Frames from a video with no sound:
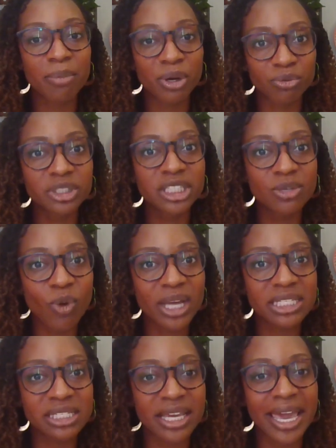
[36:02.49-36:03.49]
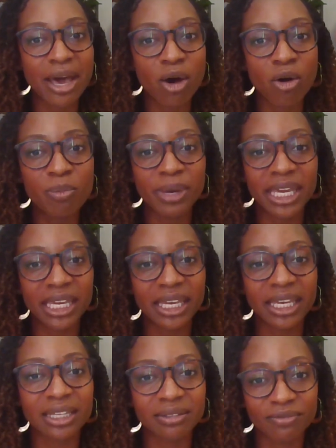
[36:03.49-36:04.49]
but really wants to help and
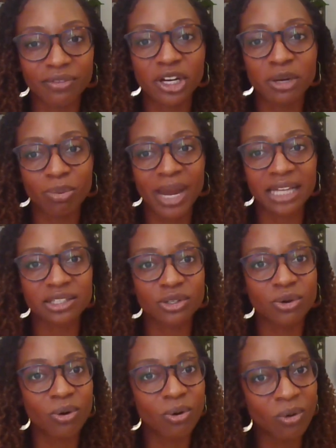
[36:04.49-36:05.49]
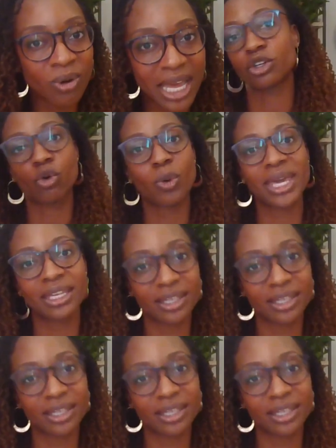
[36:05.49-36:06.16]
get very practical, quick